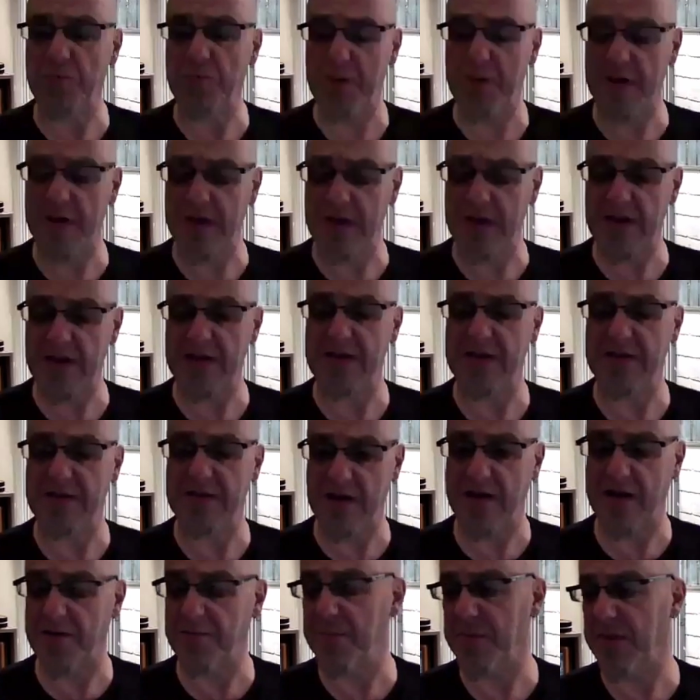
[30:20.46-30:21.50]
be,
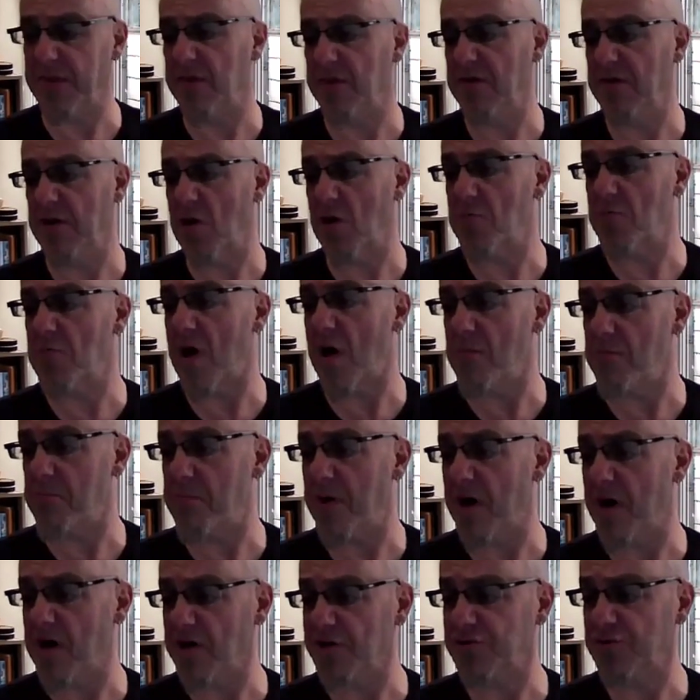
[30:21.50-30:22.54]
a
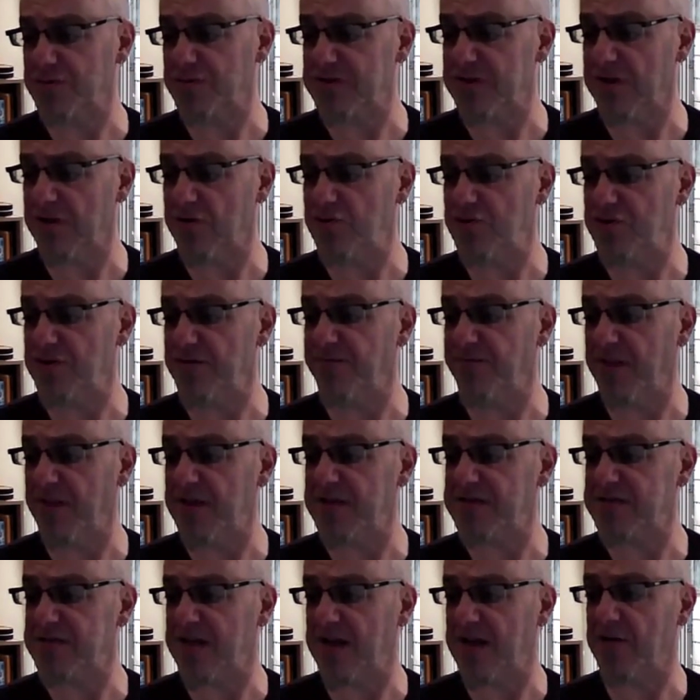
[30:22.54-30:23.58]
partial solution for
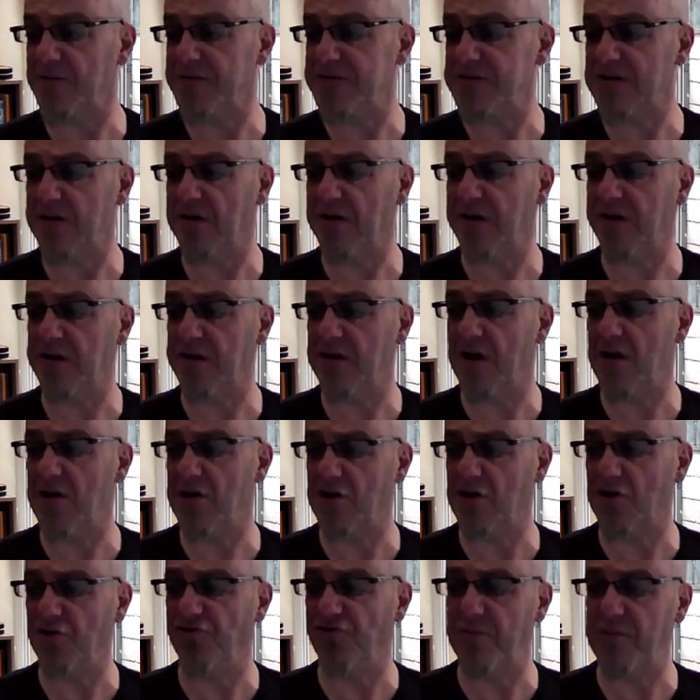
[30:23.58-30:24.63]
this then, or certainly a
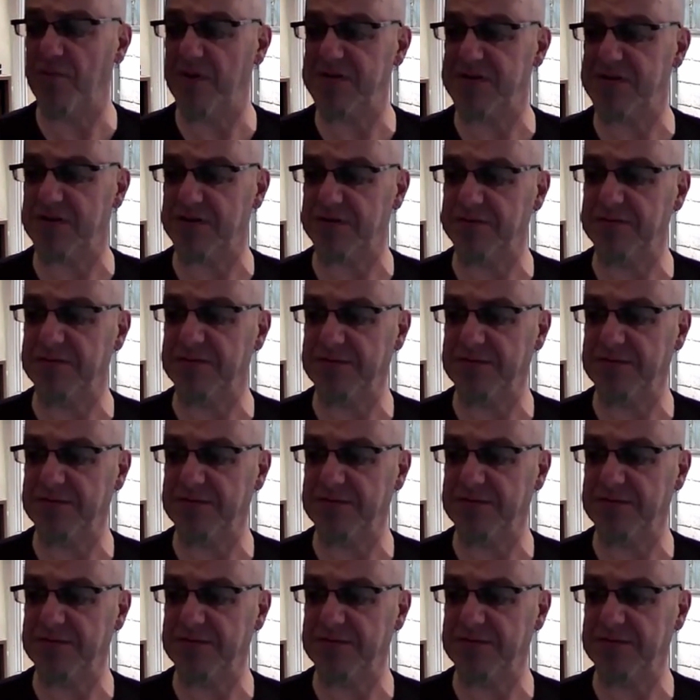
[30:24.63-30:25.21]
contributor?